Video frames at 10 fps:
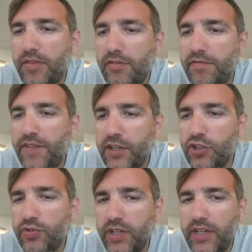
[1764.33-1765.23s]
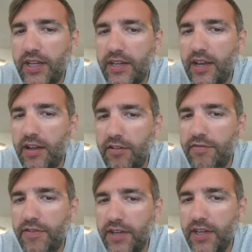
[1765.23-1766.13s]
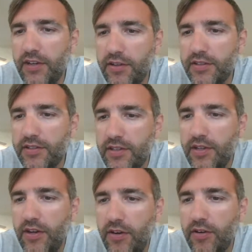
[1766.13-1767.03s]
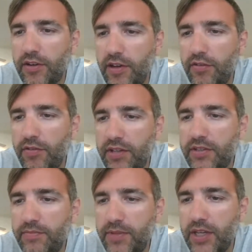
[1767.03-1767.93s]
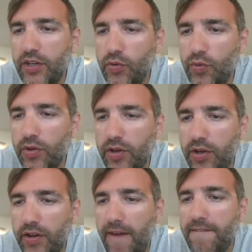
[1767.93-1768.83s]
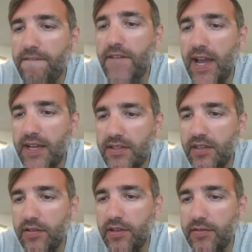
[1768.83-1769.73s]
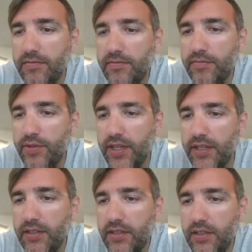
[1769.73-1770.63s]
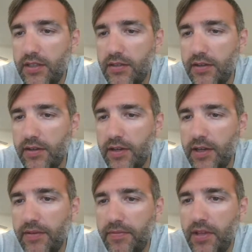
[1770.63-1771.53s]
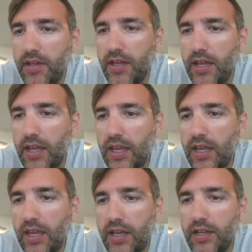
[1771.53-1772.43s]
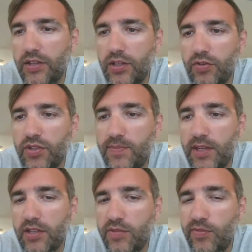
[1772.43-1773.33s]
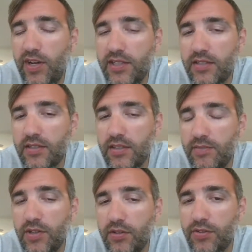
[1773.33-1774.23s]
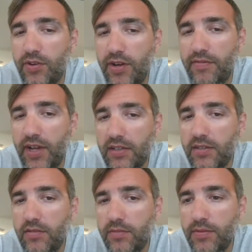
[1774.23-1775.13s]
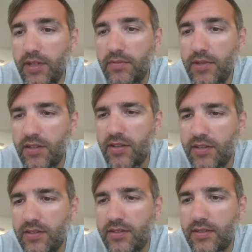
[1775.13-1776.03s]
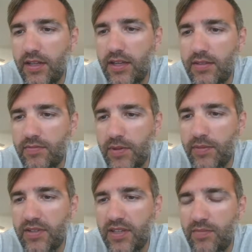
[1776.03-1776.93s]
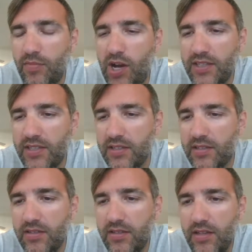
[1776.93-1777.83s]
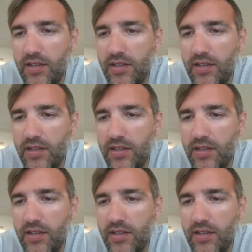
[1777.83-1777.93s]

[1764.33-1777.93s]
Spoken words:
The fig tree and elephant ears are going to be your vascular plant, all right? And your Spanish moss is going to be your non-vascular plant because remember I said mosses,